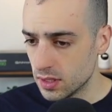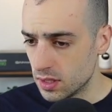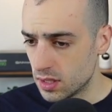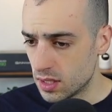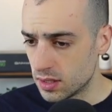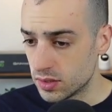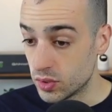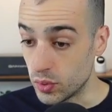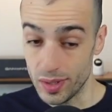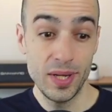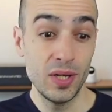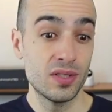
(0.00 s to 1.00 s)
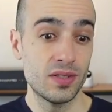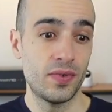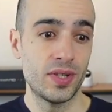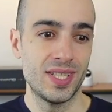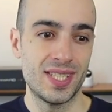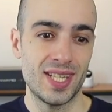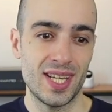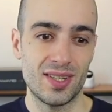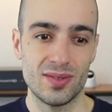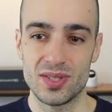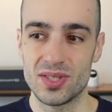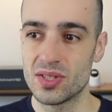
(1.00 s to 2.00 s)
3 minutes 40
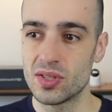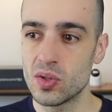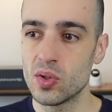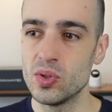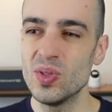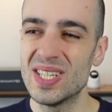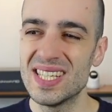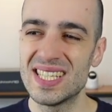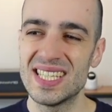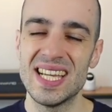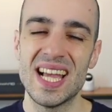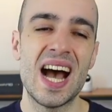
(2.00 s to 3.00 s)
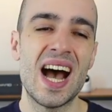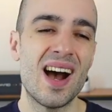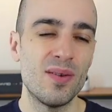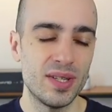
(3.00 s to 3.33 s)
seconds. So you can see how